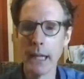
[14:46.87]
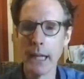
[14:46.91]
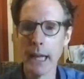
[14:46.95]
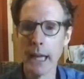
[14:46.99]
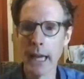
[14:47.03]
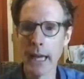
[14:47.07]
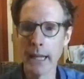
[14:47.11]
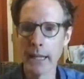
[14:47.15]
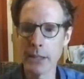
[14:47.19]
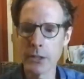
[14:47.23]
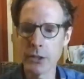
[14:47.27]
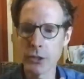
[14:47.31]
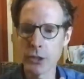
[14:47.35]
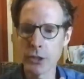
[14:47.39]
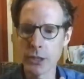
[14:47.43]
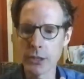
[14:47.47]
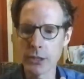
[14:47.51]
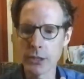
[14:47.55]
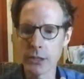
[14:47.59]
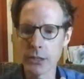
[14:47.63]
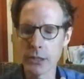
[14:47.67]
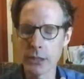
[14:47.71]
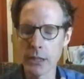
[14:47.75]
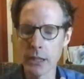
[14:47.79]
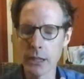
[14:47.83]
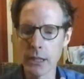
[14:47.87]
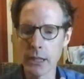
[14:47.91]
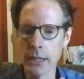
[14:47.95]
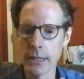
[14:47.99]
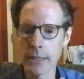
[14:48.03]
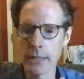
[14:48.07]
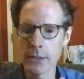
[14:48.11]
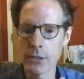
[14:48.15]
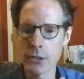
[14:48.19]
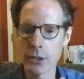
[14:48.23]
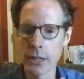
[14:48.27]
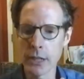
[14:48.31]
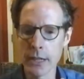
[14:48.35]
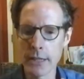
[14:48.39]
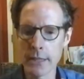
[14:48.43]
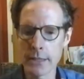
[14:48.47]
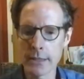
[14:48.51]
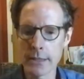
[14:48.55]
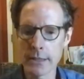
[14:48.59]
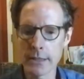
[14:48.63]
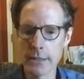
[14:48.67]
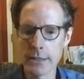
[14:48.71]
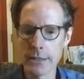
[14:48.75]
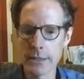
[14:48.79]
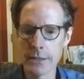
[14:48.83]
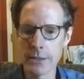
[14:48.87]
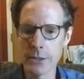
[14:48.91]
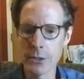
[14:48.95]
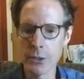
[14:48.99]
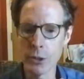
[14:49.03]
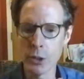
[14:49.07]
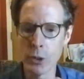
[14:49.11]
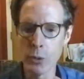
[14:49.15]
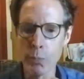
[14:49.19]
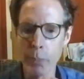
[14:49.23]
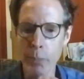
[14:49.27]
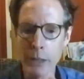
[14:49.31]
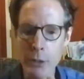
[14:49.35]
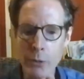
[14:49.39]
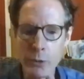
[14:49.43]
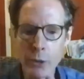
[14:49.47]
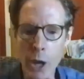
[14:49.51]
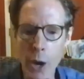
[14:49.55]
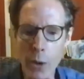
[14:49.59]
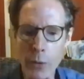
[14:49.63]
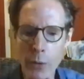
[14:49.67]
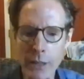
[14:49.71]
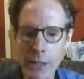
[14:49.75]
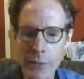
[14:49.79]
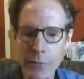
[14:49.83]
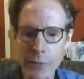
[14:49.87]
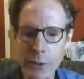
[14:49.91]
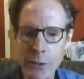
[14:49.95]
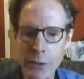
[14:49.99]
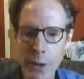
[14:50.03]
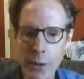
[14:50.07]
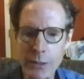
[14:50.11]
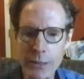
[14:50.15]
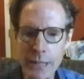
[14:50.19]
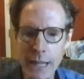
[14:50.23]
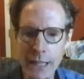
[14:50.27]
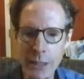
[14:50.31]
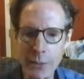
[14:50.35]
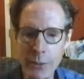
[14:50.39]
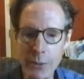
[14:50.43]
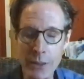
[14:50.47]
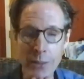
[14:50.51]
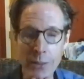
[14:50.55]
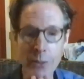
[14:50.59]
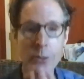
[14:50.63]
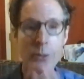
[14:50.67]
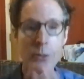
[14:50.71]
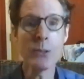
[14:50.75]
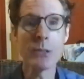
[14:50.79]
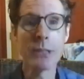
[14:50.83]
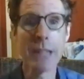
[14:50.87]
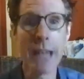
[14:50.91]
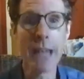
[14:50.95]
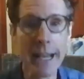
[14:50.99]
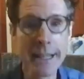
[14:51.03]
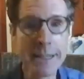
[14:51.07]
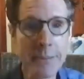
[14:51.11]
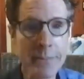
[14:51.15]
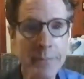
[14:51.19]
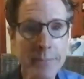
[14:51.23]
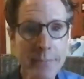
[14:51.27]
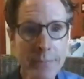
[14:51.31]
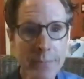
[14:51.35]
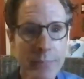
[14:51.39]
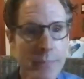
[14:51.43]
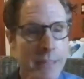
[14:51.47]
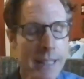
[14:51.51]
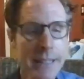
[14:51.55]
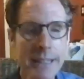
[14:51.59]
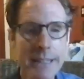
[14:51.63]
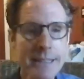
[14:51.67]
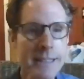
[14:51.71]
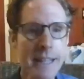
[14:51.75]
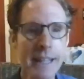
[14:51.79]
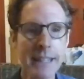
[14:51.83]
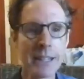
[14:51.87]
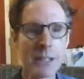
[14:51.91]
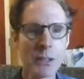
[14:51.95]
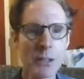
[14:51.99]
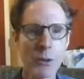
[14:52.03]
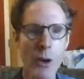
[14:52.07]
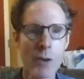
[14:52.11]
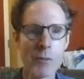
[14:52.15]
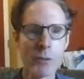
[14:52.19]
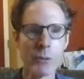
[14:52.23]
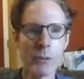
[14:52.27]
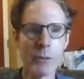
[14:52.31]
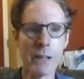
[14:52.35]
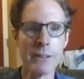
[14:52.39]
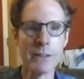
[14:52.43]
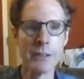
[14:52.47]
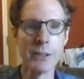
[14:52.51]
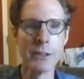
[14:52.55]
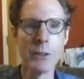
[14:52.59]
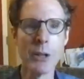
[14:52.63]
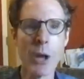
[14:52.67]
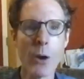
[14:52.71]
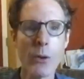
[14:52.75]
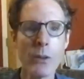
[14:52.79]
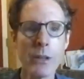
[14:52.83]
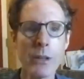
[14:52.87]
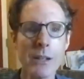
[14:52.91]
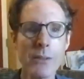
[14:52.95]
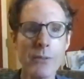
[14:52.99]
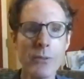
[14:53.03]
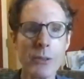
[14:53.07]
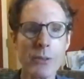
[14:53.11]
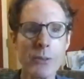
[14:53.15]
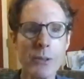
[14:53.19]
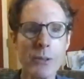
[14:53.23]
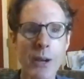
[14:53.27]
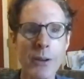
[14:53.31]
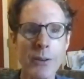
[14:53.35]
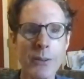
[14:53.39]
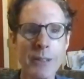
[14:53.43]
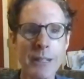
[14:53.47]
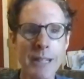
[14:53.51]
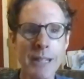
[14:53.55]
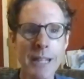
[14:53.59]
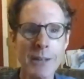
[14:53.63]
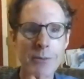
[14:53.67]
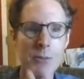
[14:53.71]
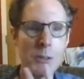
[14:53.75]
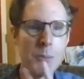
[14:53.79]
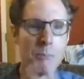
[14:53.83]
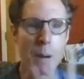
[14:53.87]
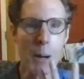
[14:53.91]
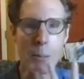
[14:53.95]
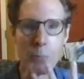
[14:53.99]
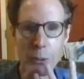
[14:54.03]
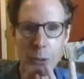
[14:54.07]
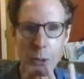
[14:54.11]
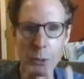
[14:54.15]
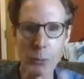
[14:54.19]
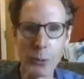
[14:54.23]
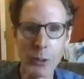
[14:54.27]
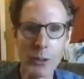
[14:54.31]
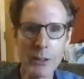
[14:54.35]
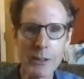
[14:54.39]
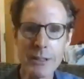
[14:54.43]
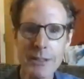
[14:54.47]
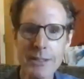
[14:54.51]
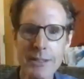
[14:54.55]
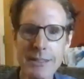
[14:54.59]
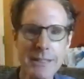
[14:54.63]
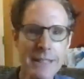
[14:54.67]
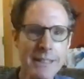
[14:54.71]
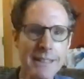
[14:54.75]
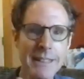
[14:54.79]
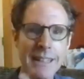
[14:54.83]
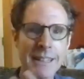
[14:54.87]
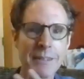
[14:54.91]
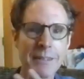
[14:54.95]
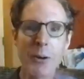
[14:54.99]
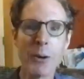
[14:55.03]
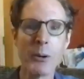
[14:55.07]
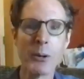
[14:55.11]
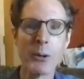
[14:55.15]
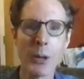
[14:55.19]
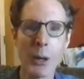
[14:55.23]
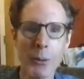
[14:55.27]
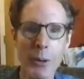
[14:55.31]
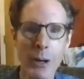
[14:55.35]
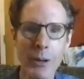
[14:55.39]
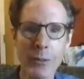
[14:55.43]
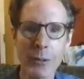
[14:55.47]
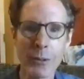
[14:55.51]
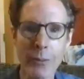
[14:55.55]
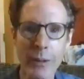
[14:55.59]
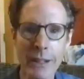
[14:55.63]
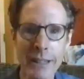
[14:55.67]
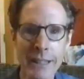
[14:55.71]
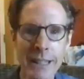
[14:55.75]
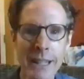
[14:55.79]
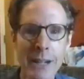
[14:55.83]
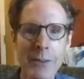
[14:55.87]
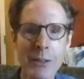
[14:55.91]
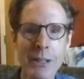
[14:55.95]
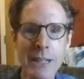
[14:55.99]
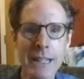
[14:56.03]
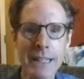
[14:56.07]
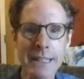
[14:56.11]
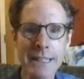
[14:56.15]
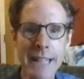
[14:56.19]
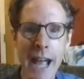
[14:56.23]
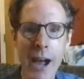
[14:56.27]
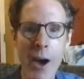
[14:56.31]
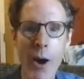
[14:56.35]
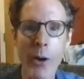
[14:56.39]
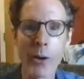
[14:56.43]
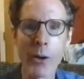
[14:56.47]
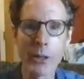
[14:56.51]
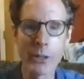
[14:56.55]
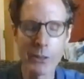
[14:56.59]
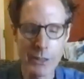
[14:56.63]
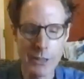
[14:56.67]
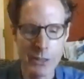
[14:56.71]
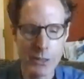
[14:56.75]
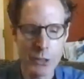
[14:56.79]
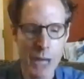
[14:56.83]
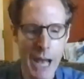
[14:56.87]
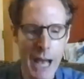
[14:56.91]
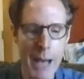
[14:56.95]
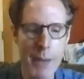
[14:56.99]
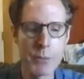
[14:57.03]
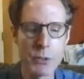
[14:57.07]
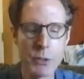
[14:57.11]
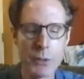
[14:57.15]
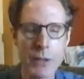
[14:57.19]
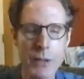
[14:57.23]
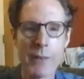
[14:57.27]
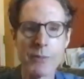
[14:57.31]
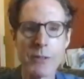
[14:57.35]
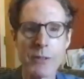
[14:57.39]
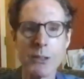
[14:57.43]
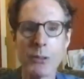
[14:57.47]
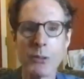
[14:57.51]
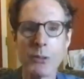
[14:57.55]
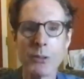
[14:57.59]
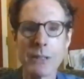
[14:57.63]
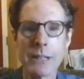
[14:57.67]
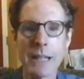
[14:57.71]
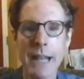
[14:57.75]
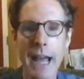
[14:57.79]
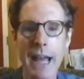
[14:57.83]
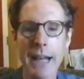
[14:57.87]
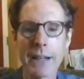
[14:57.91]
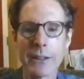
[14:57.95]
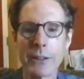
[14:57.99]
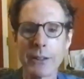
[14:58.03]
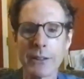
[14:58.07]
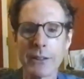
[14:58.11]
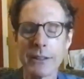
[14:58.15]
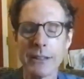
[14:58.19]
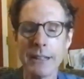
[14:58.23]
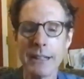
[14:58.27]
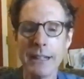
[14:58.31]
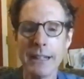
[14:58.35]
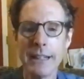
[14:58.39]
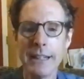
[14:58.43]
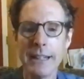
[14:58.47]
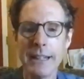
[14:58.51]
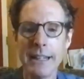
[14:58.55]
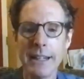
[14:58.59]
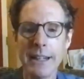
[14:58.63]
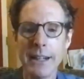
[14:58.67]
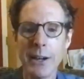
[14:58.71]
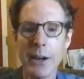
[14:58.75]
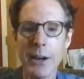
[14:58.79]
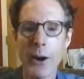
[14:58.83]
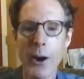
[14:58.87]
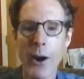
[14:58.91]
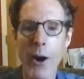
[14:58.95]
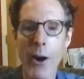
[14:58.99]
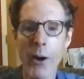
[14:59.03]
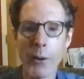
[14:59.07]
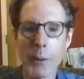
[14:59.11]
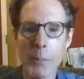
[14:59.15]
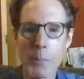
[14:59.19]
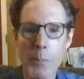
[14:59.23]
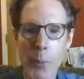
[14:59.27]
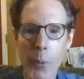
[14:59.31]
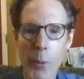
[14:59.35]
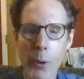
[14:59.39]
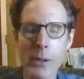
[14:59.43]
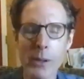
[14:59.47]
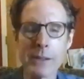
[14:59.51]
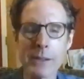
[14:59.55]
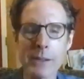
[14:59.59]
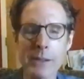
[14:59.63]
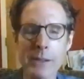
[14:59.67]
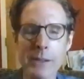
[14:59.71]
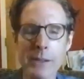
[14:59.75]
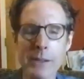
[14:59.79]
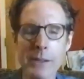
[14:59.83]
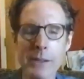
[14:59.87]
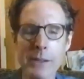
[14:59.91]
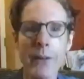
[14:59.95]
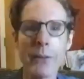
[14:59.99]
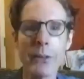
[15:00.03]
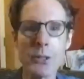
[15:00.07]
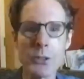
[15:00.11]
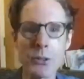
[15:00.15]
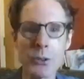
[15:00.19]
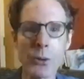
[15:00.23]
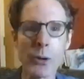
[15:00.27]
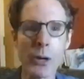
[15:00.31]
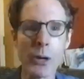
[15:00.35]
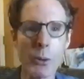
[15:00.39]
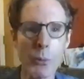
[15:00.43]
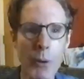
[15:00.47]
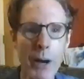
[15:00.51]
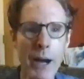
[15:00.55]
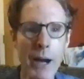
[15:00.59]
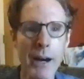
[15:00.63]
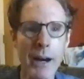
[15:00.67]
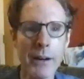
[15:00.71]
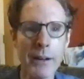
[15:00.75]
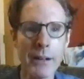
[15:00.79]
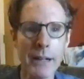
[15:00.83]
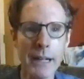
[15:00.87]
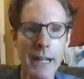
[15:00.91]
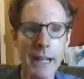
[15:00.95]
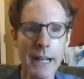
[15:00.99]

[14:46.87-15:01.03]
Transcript: And it's just you, but you know that if you don't tell it with enthusiasm, then it's not going to go over well. You know that if you mumble the words, then they won't go over well. You know, like all the jobs you have to do as an actor are important to tell the story well.